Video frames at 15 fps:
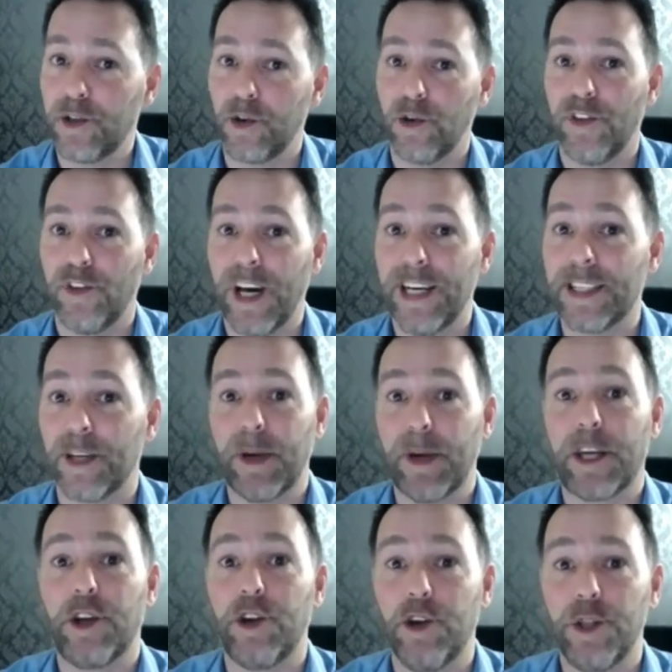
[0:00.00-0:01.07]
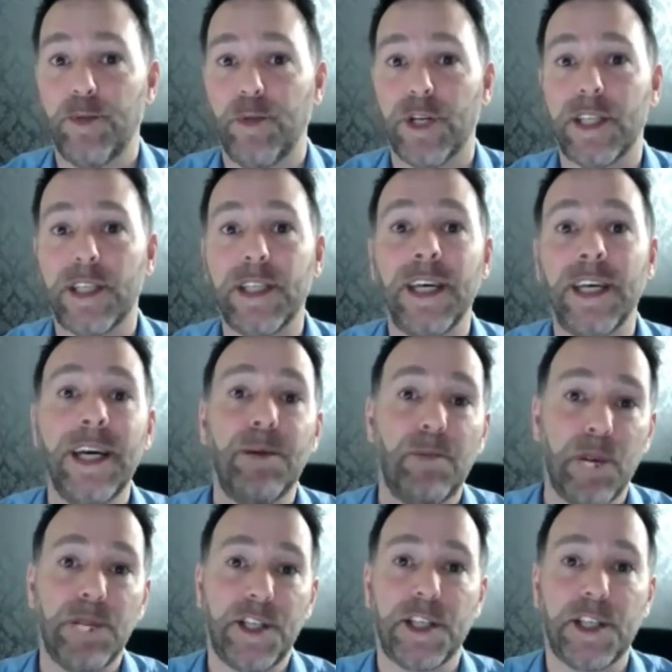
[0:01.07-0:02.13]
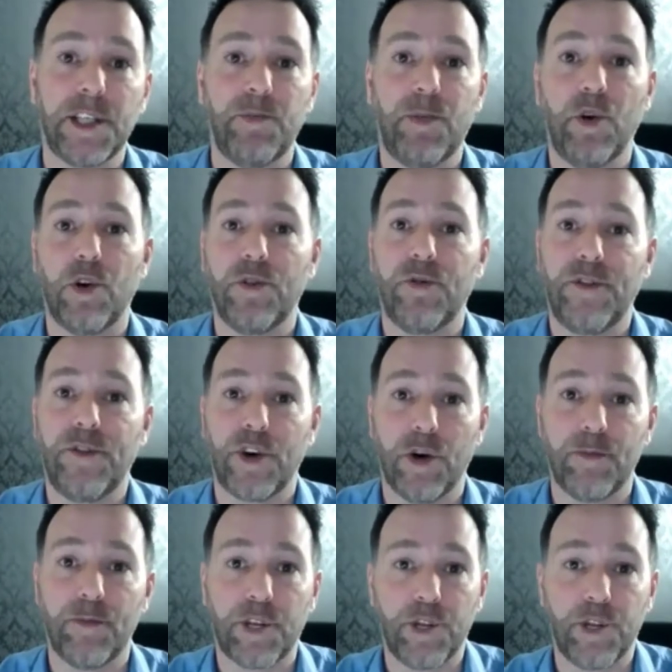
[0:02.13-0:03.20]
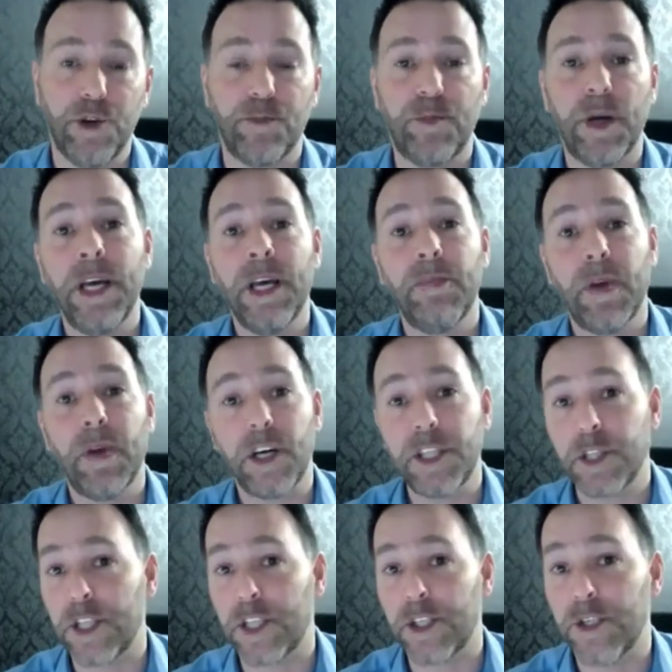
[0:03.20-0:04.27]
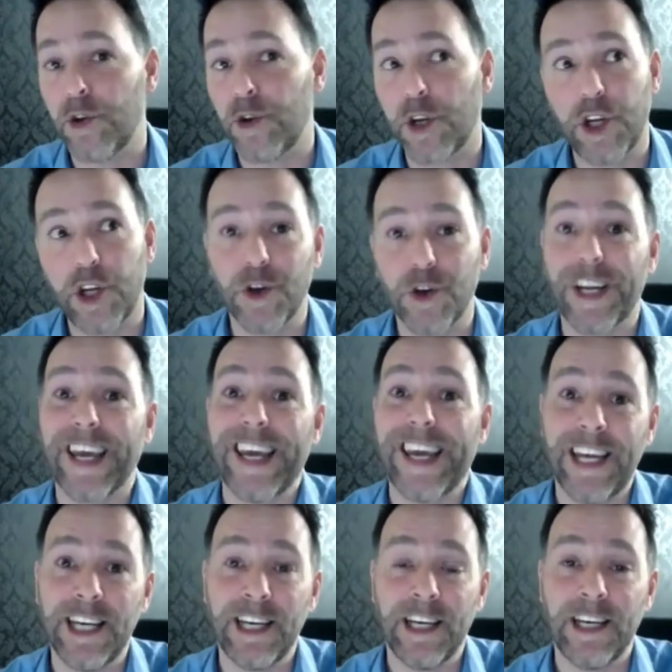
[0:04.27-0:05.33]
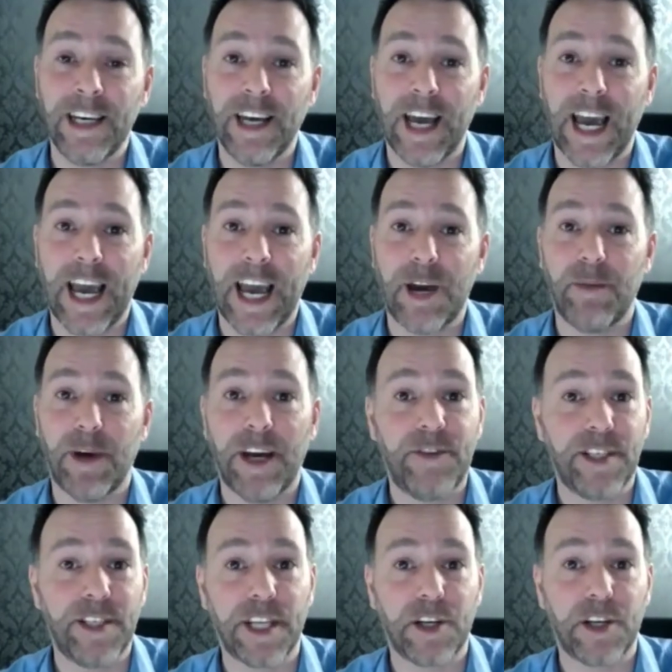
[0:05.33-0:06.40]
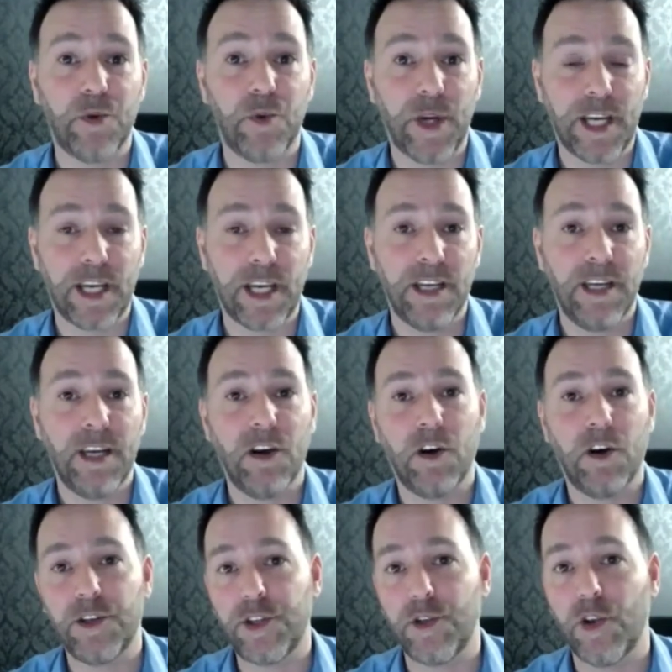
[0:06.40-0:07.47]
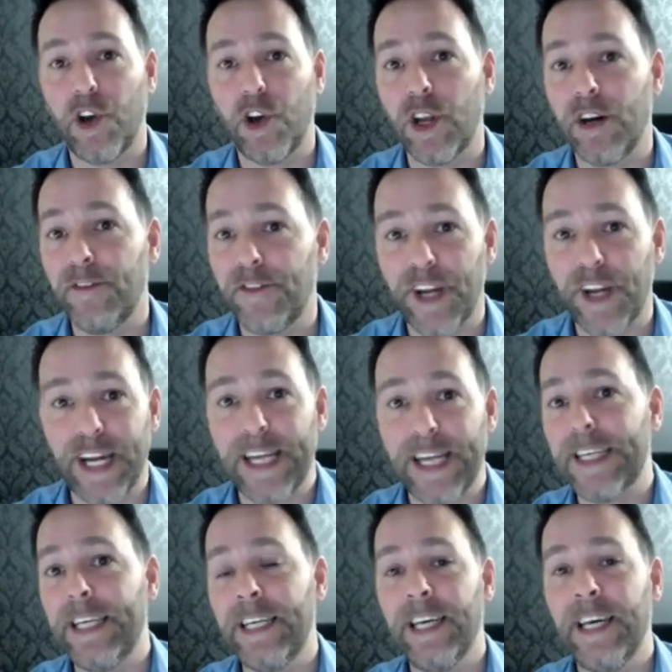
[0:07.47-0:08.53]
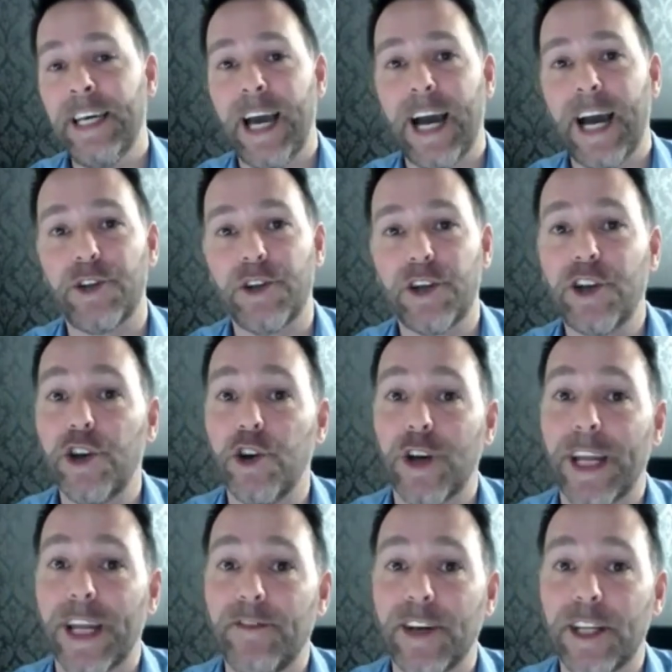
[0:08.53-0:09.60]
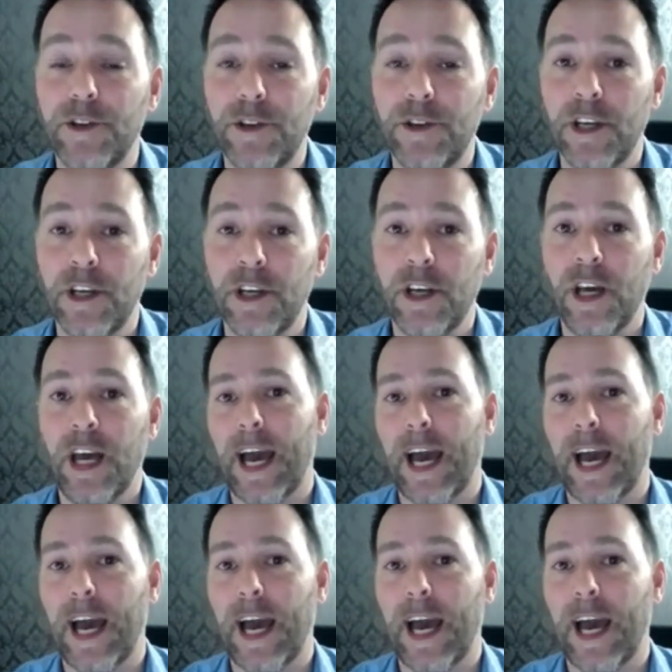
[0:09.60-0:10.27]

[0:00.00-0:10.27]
So that's a big, huge bonus. Plus the support from the group. Plus you do Q&A every single week. Also on a Friday, I do a Q&A video.